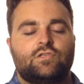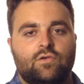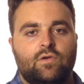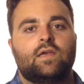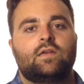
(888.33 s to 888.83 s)

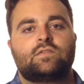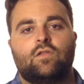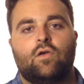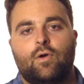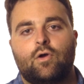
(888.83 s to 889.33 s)
shooting in a
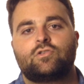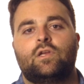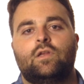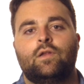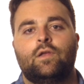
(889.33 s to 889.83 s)
slow
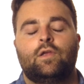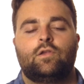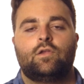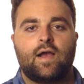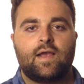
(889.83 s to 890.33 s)
motion,
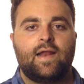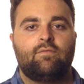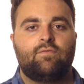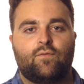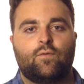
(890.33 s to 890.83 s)
you're not gonna
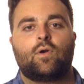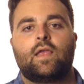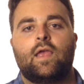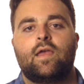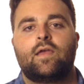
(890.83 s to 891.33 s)
have the
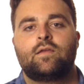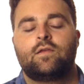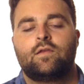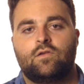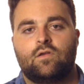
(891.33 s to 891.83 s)
4K.
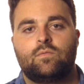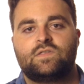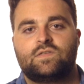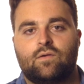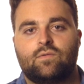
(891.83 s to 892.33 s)
You're gonna be
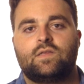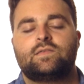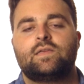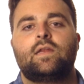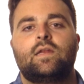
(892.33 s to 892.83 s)
stuck with the
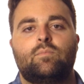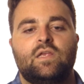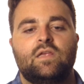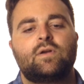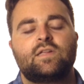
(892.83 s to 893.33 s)

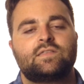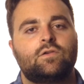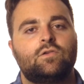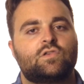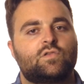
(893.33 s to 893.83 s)
1080p, but it
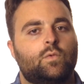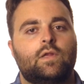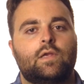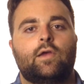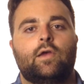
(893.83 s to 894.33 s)
still looks
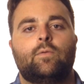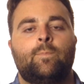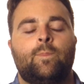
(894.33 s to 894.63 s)
really good.